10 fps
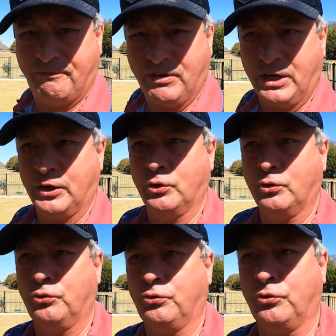
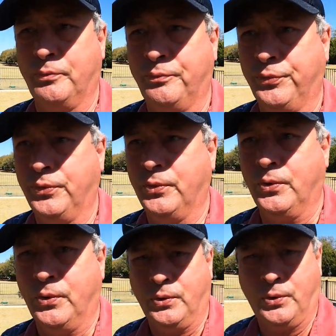fingers
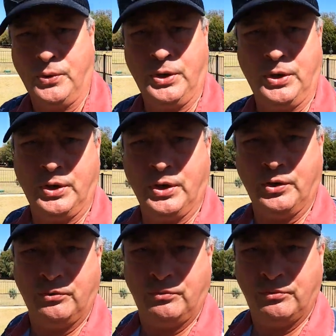than it
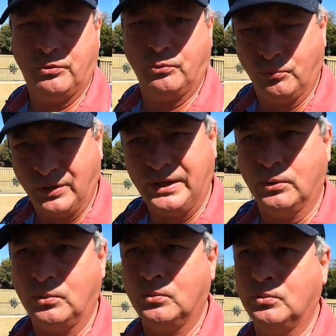does the
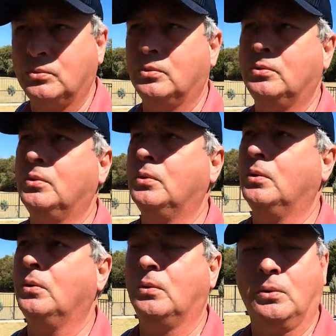reel.
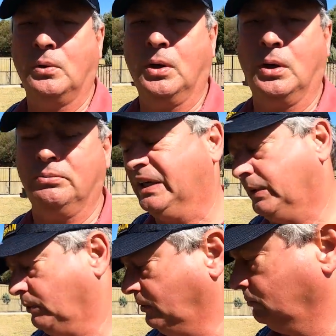Uh,
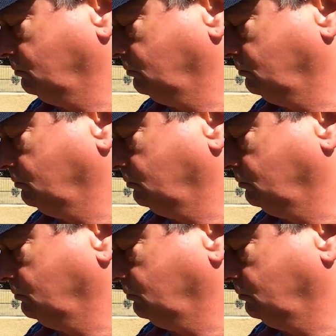anyway,